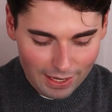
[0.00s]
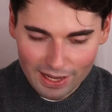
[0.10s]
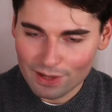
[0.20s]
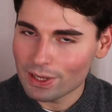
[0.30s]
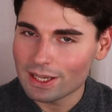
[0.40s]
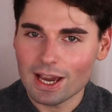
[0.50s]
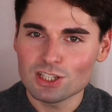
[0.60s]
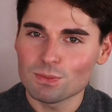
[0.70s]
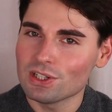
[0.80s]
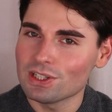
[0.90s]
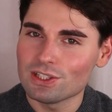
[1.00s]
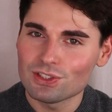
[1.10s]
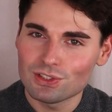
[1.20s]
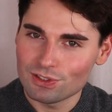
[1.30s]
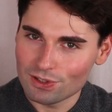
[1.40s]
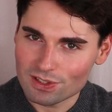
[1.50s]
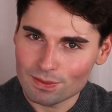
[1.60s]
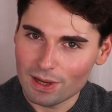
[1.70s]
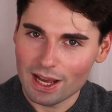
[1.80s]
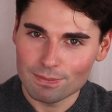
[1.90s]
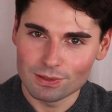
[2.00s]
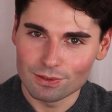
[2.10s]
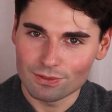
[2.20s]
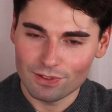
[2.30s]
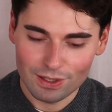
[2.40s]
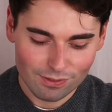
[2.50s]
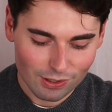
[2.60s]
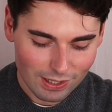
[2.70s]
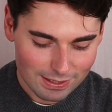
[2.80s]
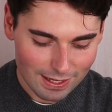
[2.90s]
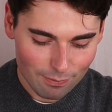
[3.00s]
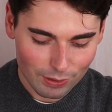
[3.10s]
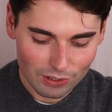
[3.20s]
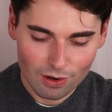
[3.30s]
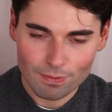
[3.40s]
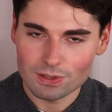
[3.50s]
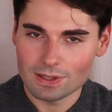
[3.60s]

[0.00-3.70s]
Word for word: Anyway, cashmere is just my absolute favorite. And when it comes to